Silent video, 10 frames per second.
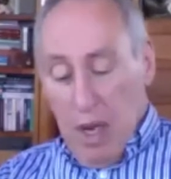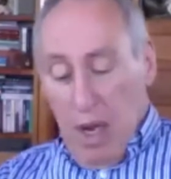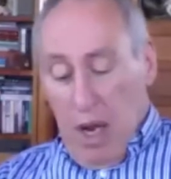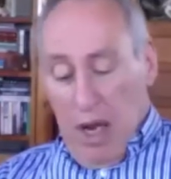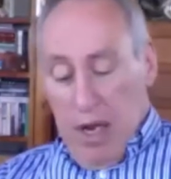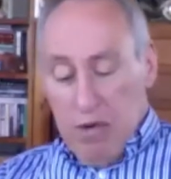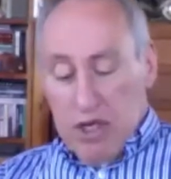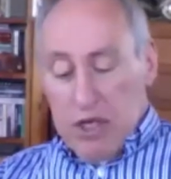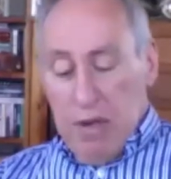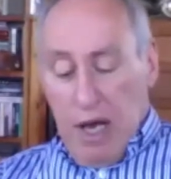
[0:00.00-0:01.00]
in
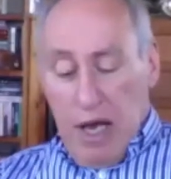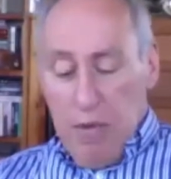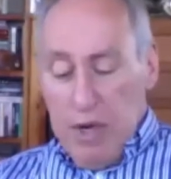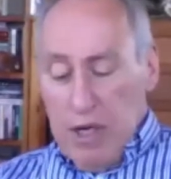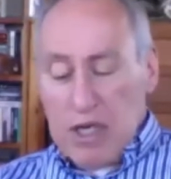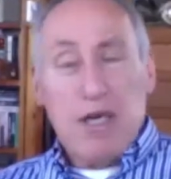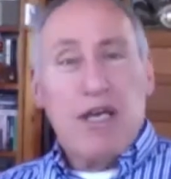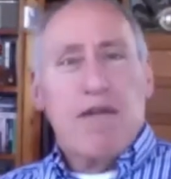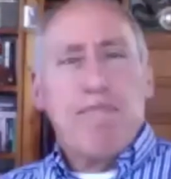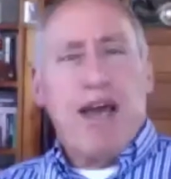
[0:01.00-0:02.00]
which we're not only
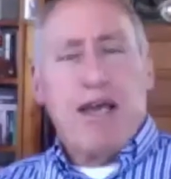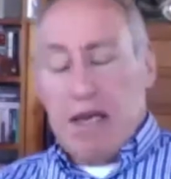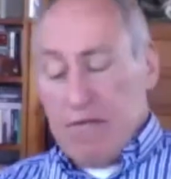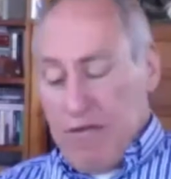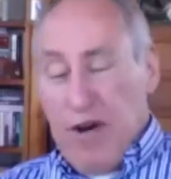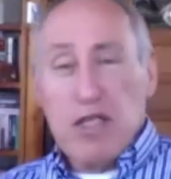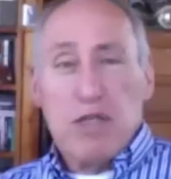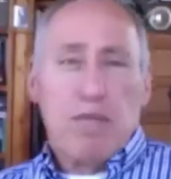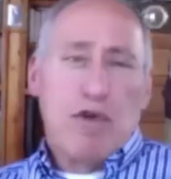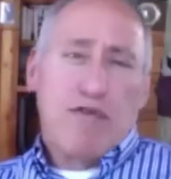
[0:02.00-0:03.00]
unpacking the
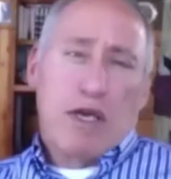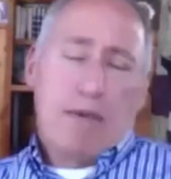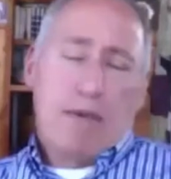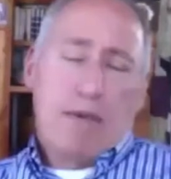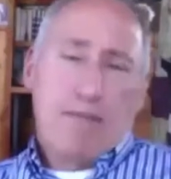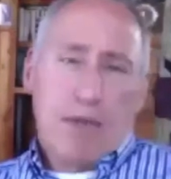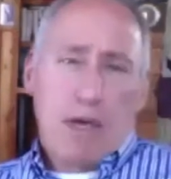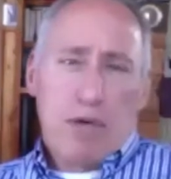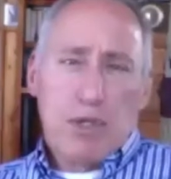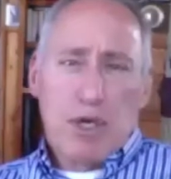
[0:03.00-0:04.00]
fast-moving
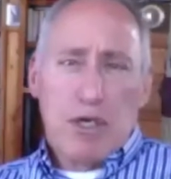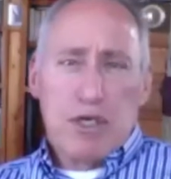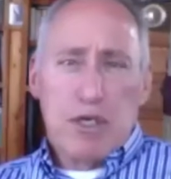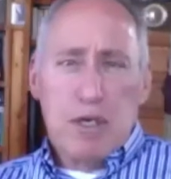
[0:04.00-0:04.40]
research